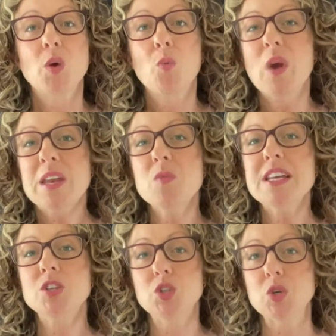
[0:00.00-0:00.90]
When
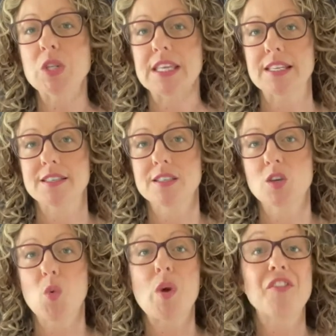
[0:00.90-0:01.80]
we do this,
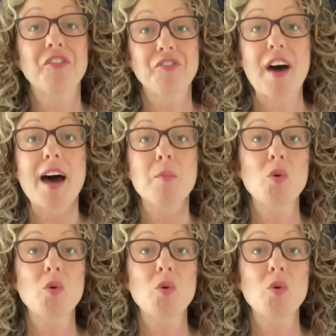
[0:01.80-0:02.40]
we're far